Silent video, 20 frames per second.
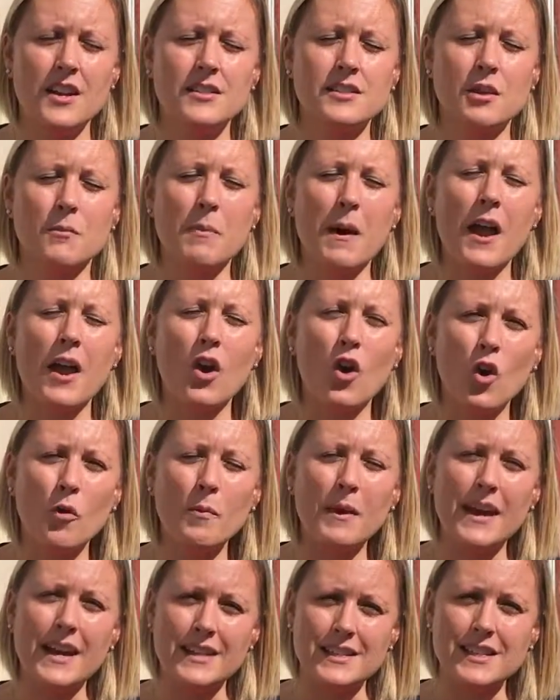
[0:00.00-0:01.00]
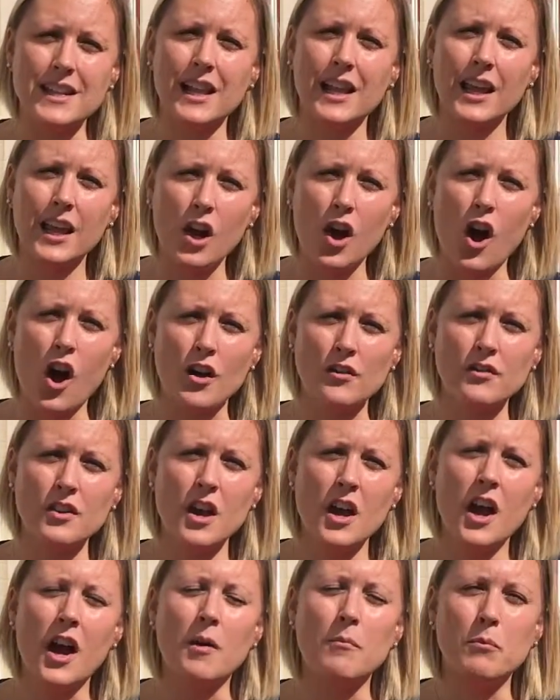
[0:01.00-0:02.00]
So by all means, click on
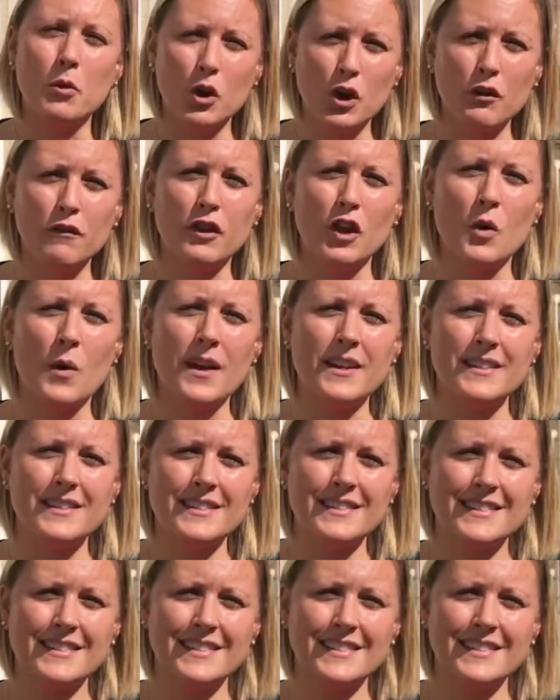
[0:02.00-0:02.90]
and book a viewing.